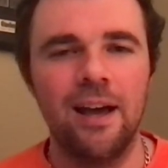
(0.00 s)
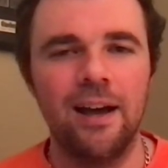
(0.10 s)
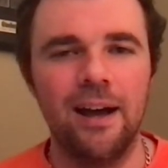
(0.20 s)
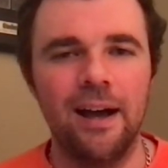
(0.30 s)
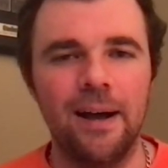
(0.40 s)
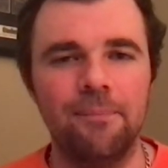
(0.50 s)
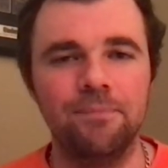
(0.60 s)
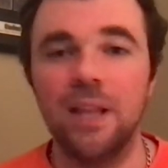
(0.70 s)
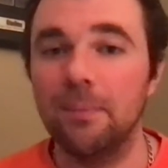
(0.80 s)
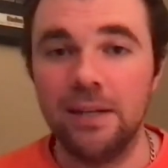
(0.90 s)

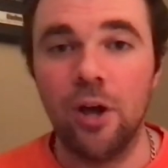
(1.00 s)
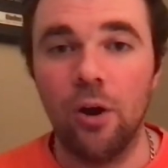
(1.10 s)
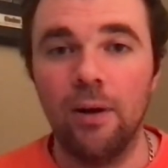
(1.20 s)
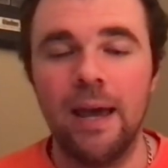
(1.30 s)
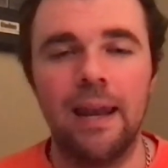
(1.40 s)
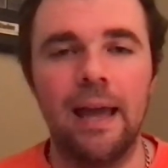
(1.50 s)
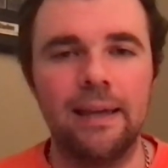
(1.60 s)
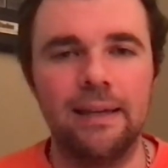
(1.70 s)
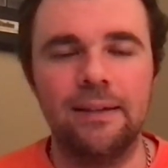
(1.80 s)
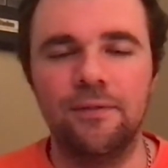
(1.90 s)
let me know, and I
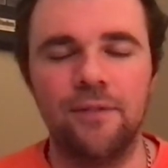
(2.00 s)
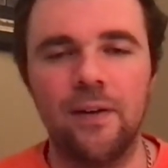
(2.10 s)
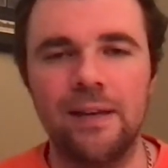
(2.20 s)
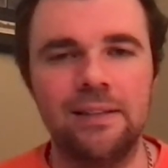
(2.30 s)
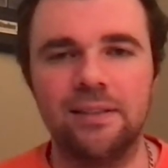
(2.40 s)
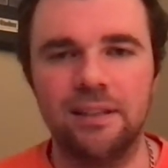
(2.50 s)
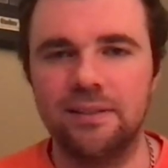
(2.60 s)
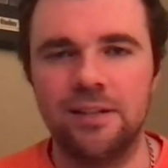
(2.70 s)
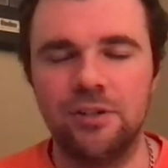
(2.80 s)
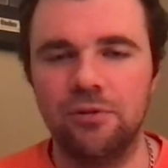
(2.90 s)
can very easily
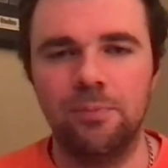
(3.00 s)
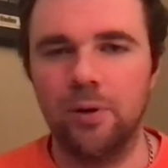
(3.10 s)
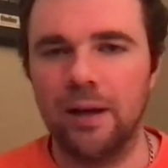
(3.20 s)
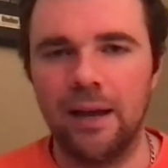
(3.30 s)
send you a book.